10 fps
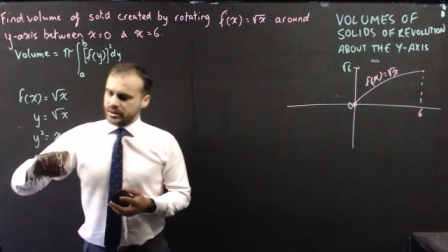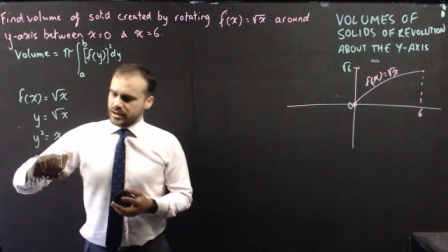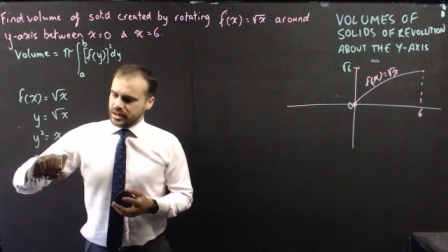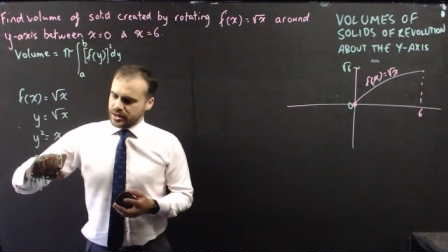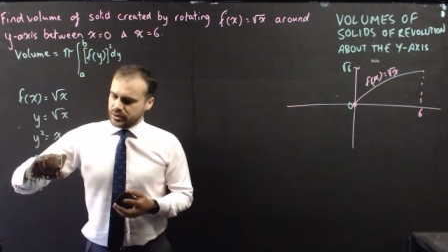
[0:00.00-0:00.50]

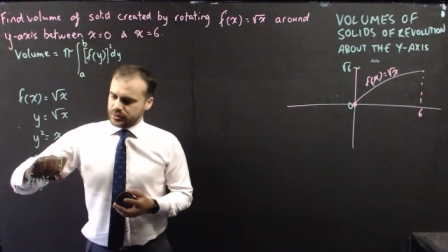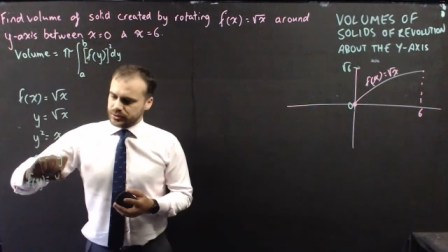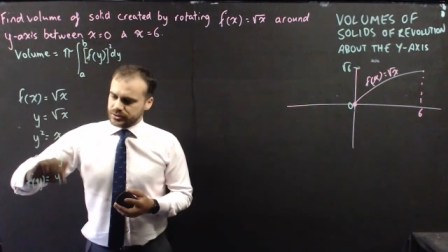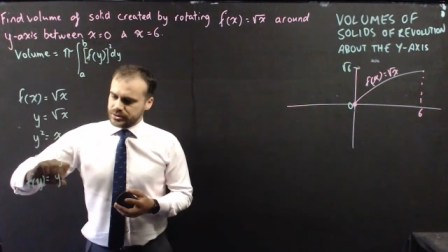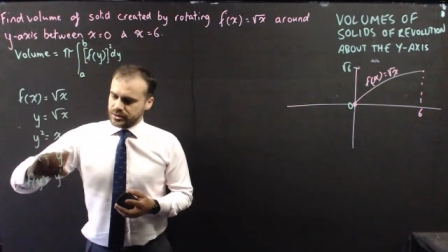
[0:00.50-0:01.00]

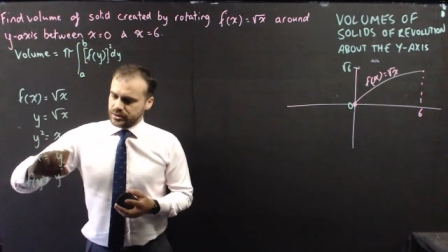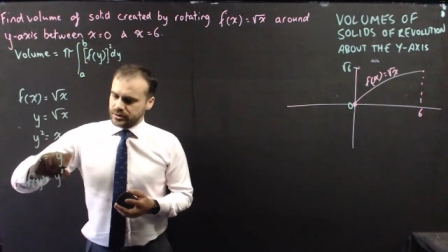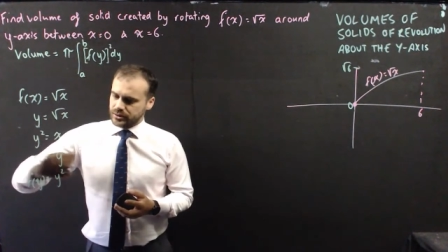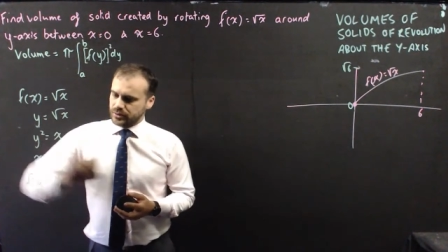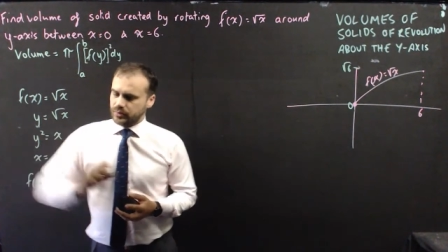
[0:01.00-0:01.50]
equals
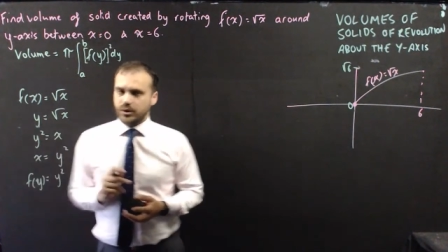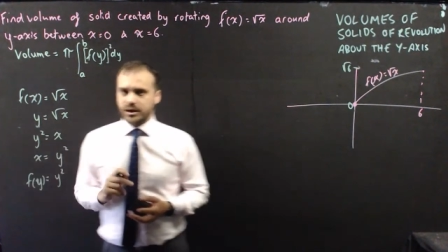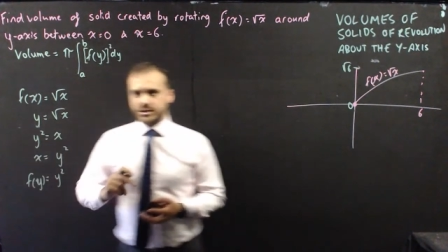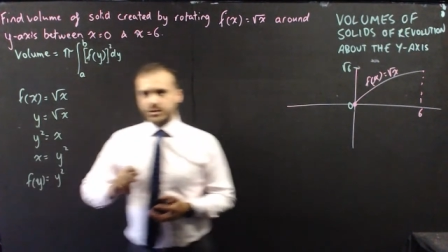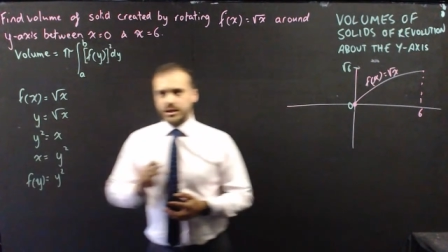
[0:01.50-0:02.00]
y
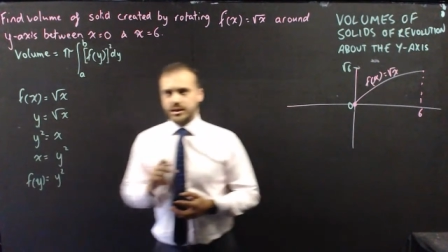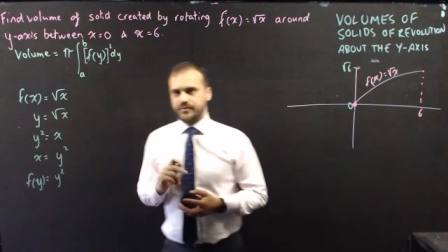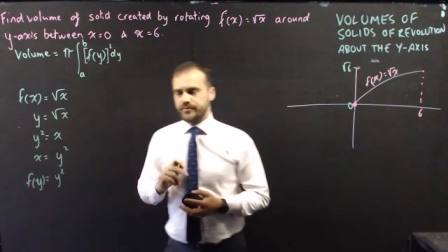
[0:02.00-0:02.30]
squared.